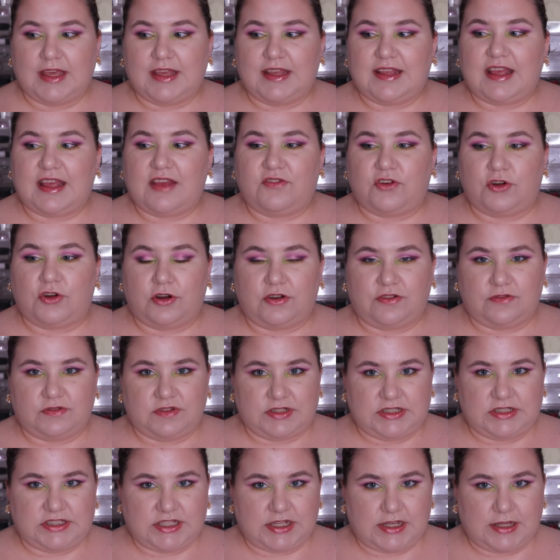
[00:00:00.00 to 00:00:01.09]
gather
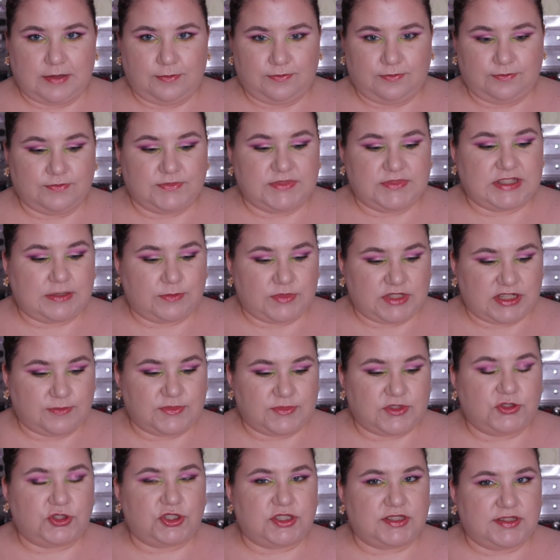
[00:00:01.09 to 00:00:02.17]
over time.
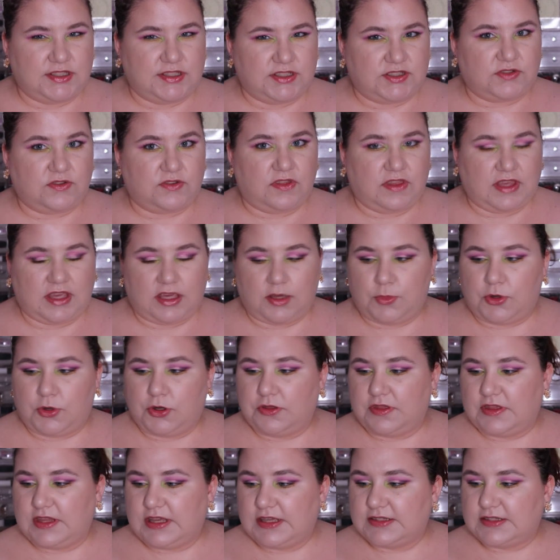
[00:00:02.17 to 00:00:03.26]
Sometimes you just need to think
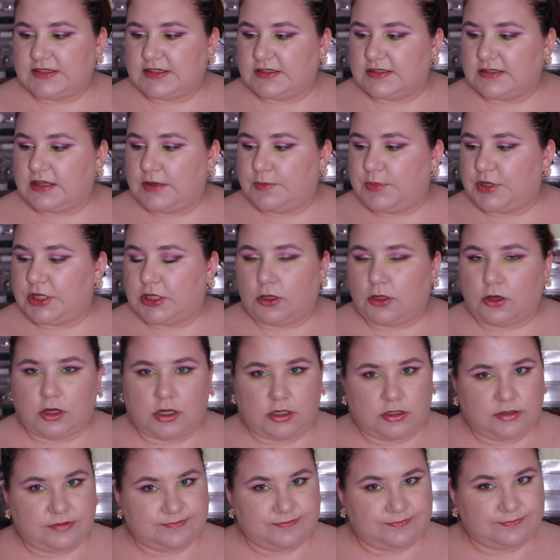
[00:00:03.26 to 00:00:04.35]
about things a bit
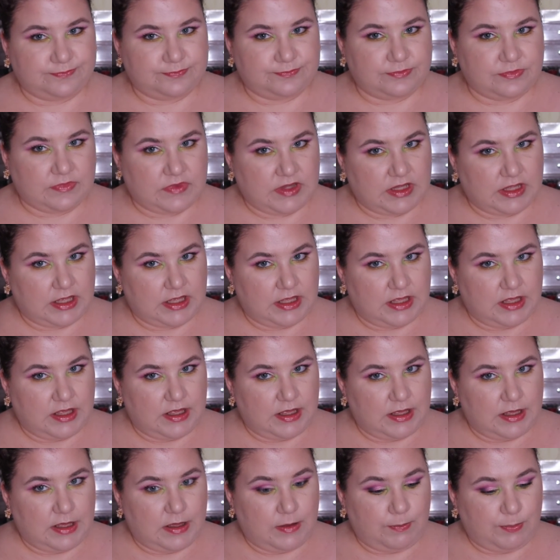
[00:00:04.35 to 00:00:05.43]
longer.
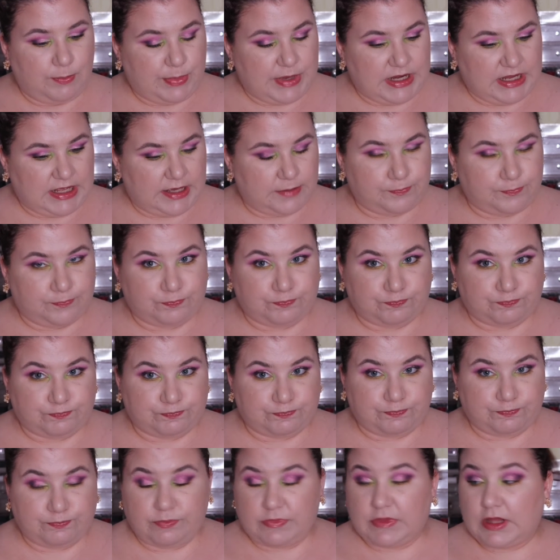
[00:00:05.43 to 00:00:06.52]
But yeah,
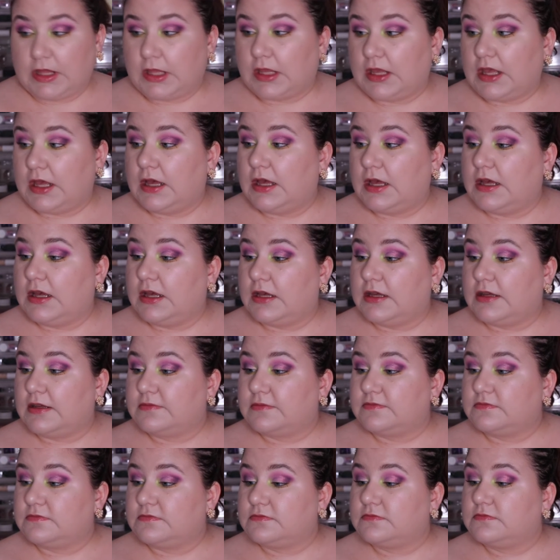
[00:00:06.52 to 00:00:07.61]

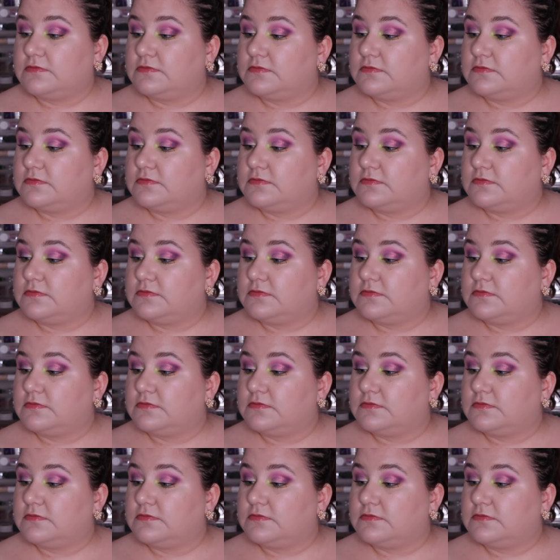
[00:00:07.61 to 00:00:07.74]
I